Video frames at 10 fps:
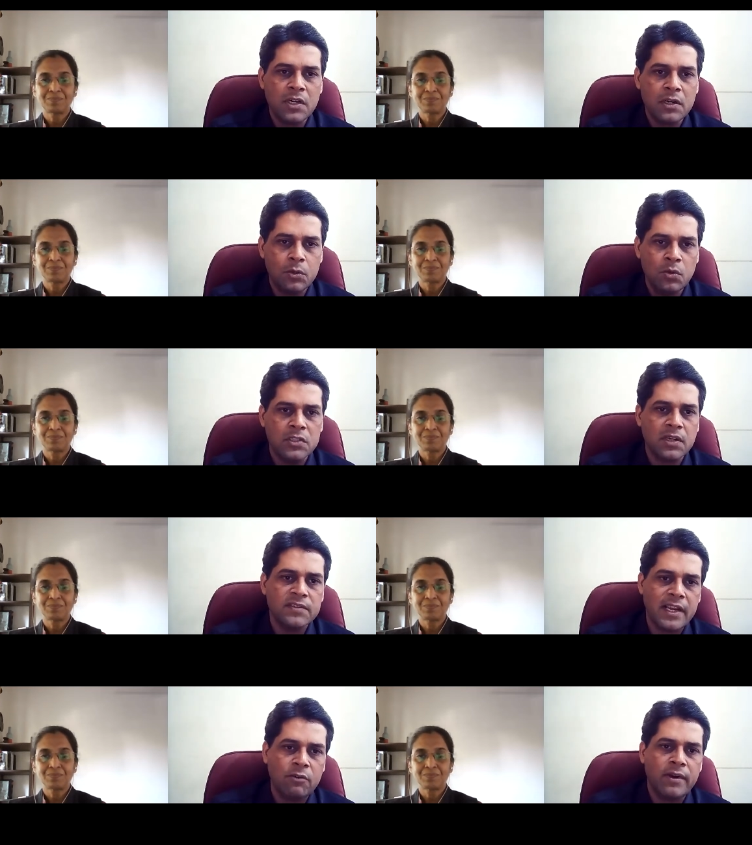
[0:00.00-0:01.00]
Speaker 1: the tools of
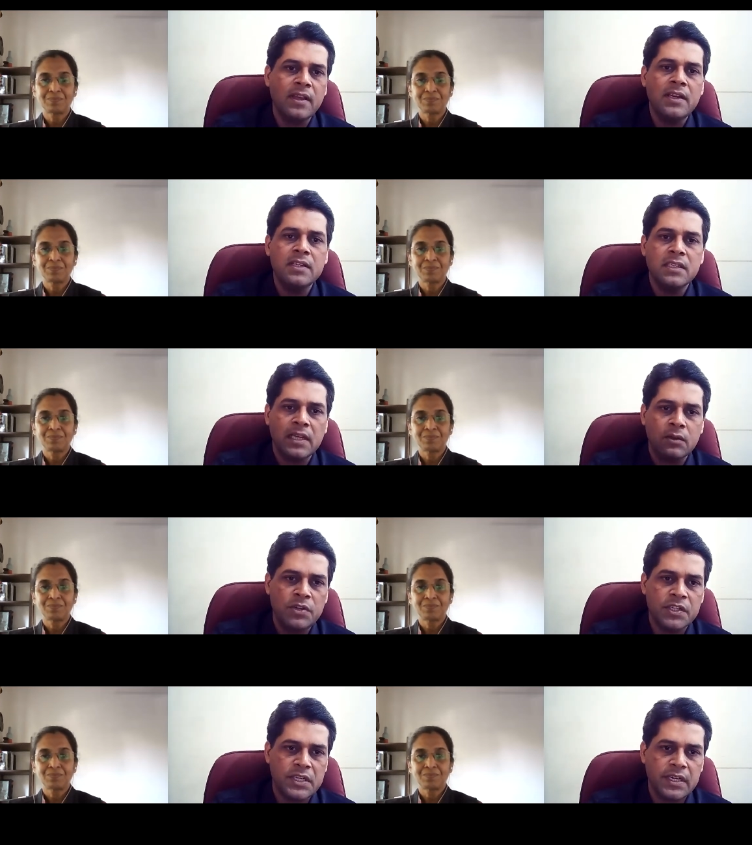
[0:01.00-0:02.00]
psychoanalysis and
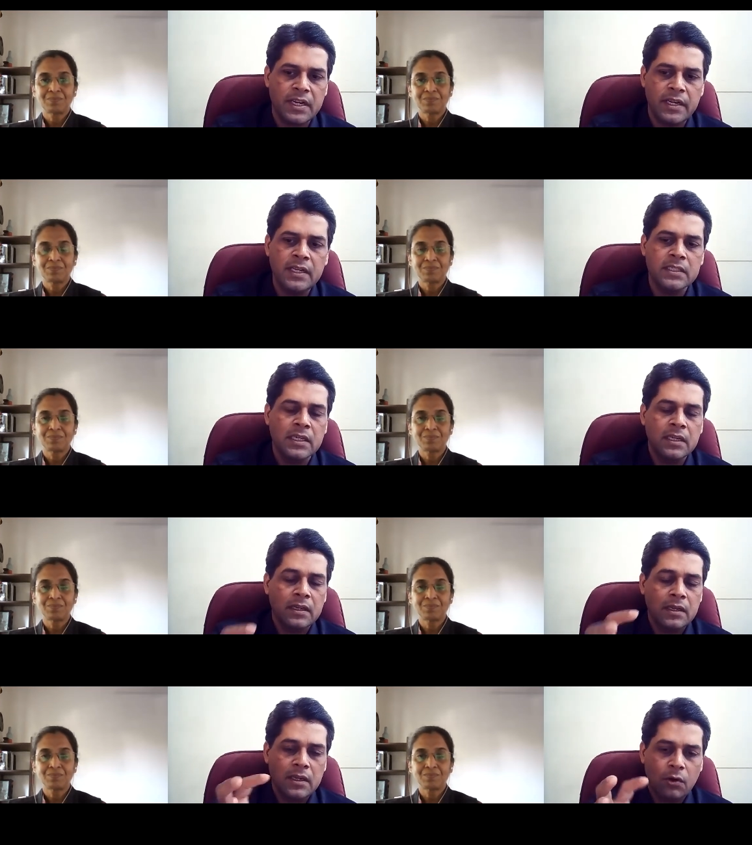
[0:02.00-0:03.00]
holistic healings,
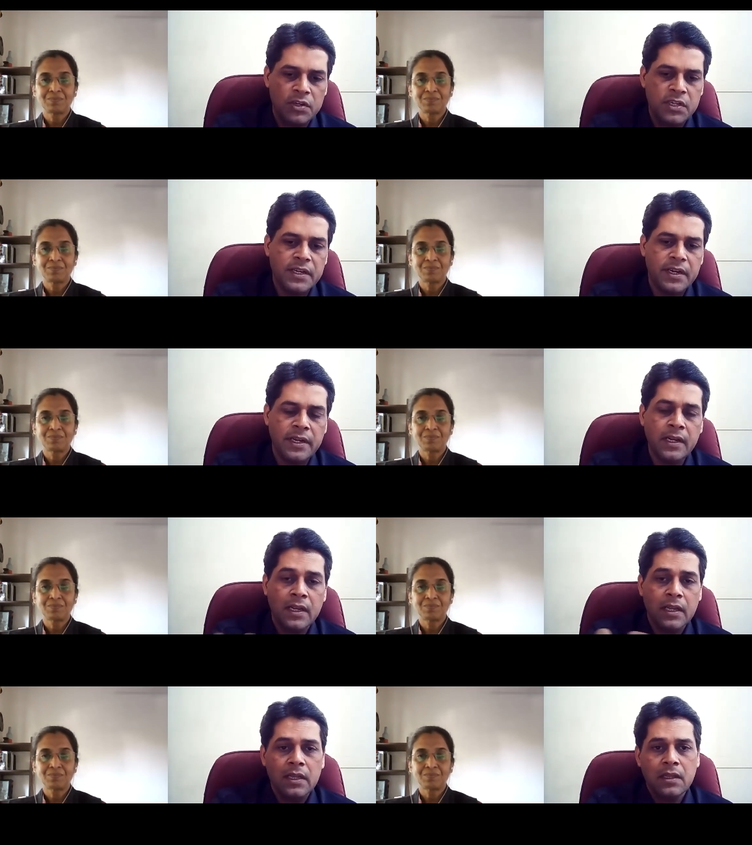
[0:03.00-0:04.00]
holistic healing,
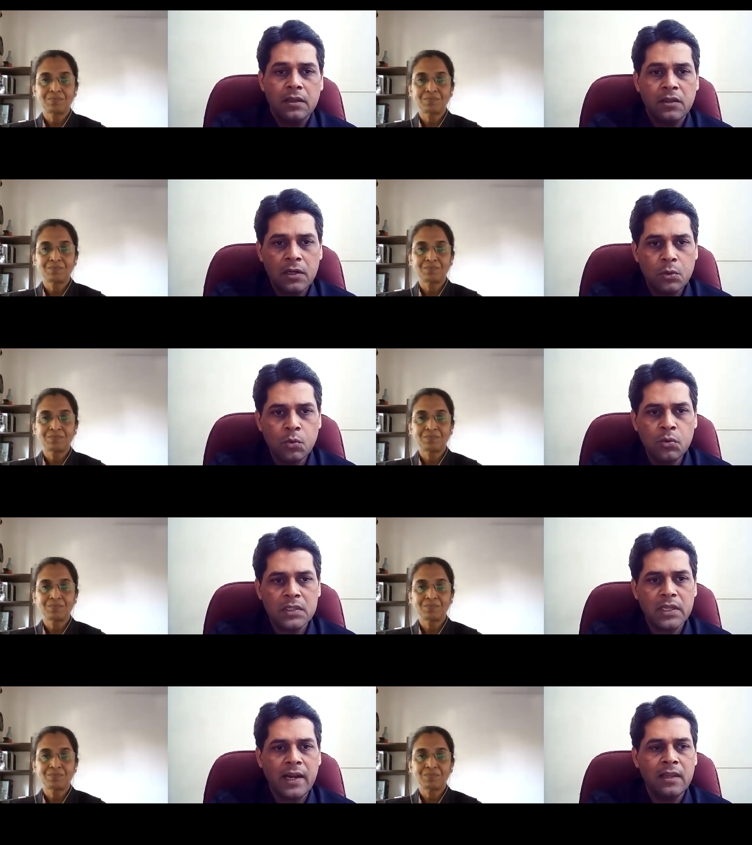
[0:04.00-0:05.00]
the
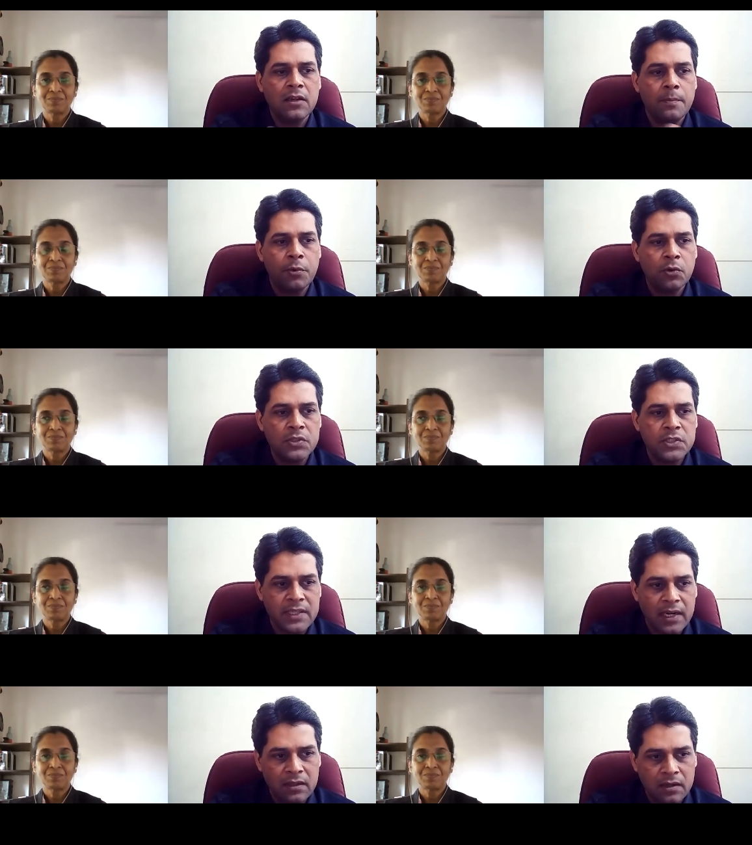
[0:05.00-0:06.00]
tools and the approaches
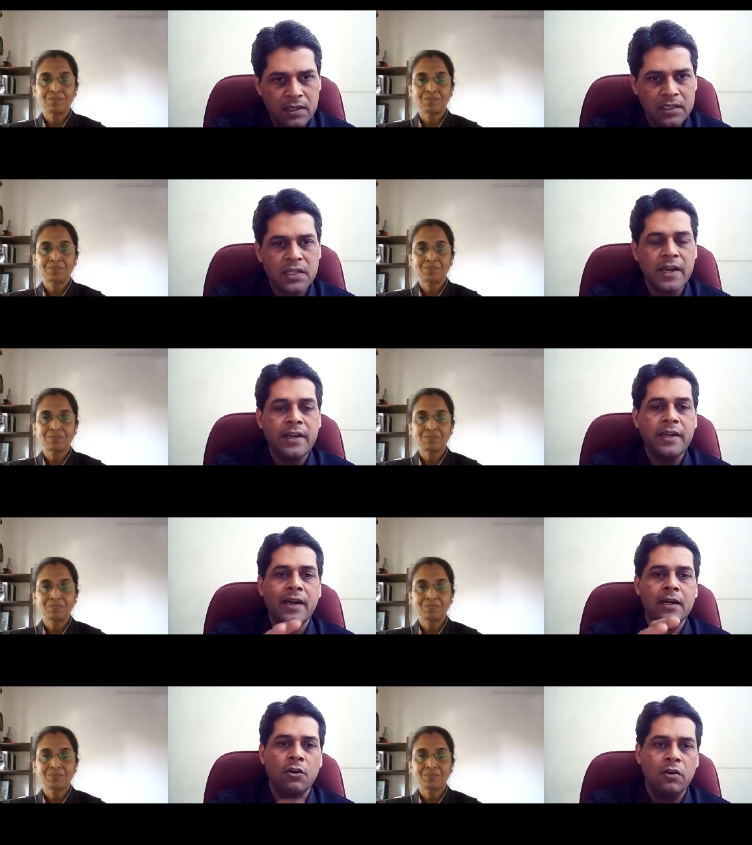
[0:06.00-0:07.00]
and the understanding
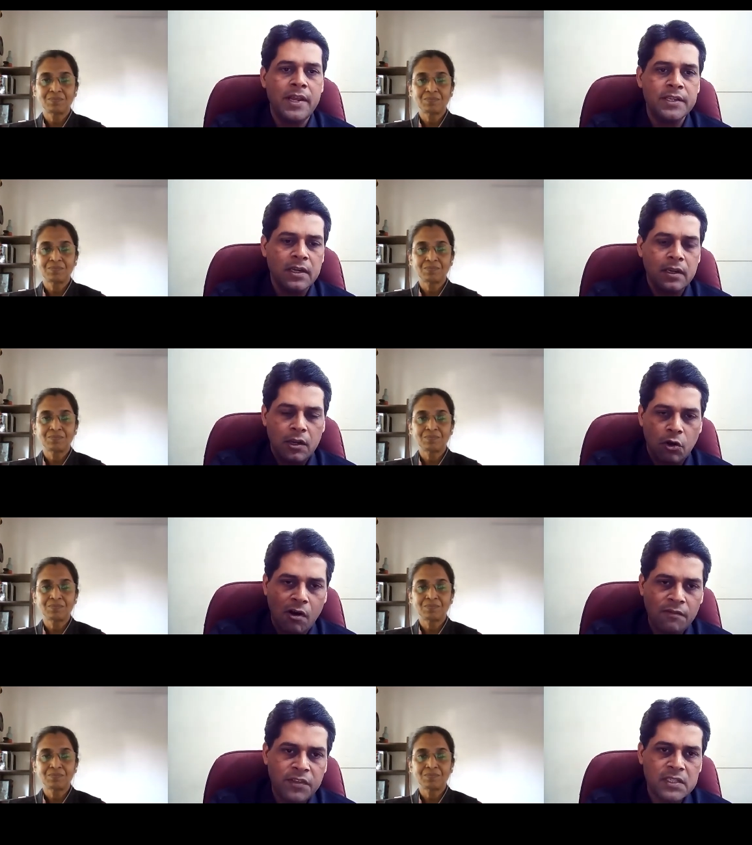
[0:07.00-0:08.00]
and knowledge
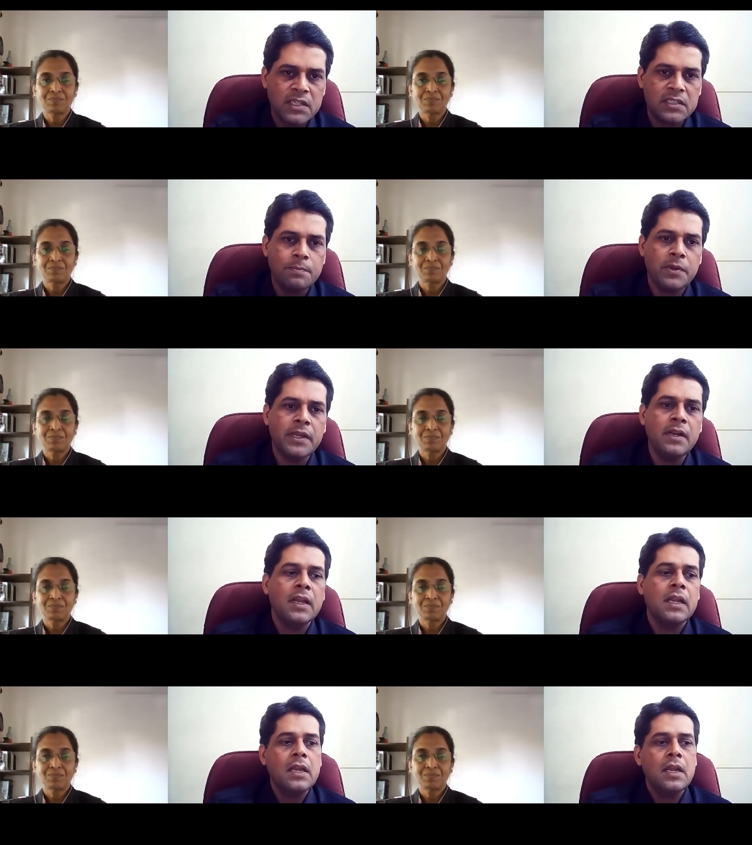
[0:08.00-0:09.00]
of this discipline
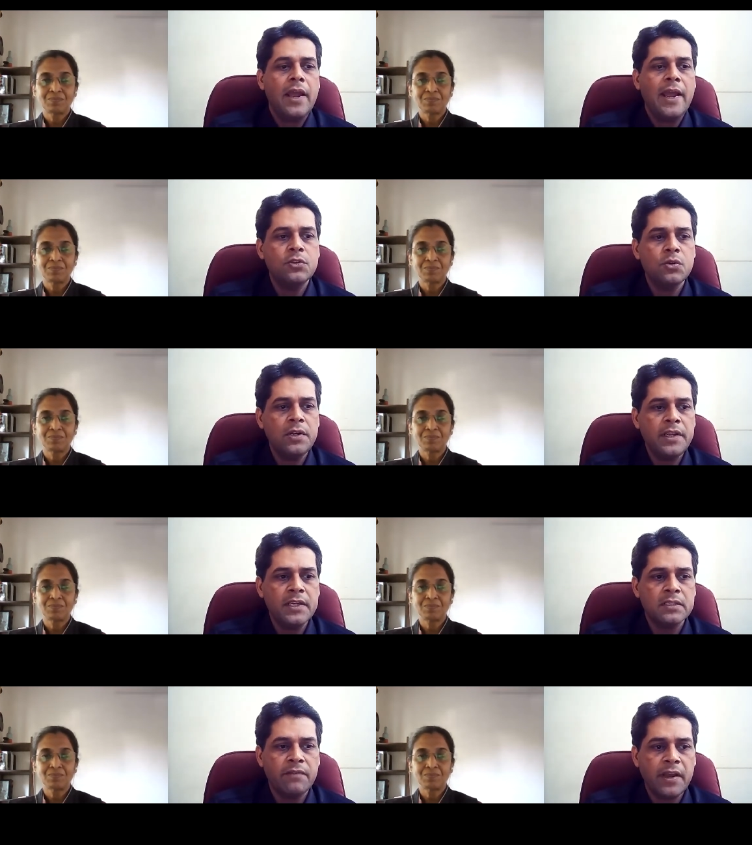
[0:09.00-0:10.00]
actually
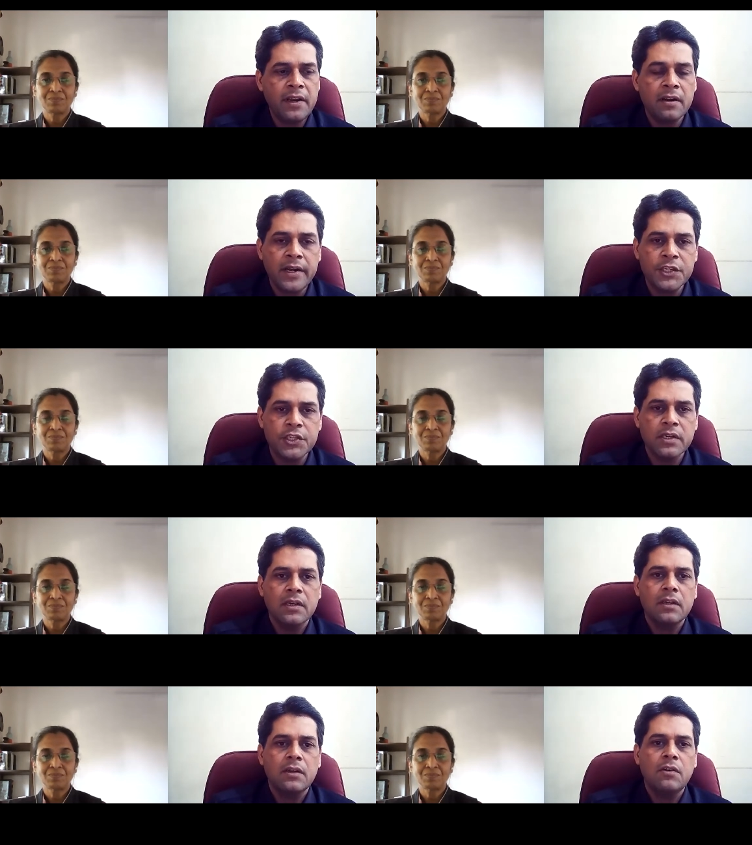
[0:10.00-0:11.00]
is very rich
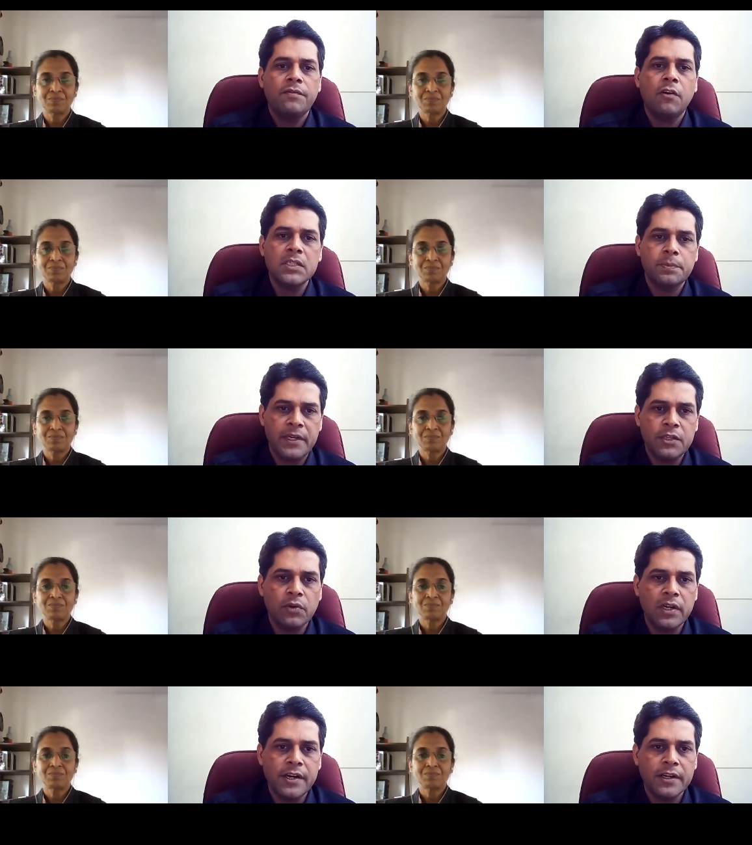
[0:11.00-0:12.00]
for
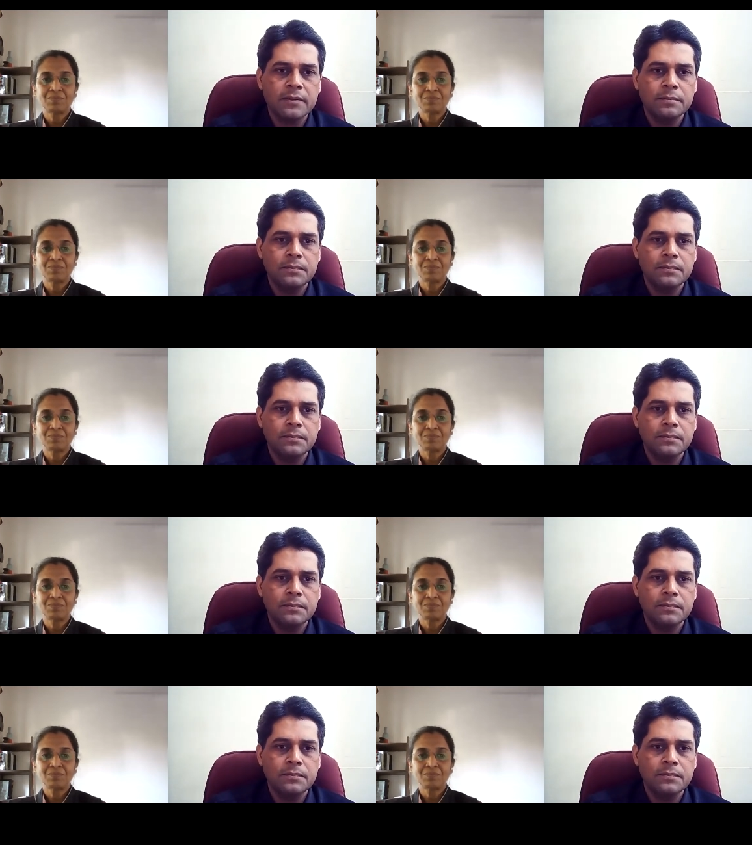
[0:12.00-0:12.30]
spirituality.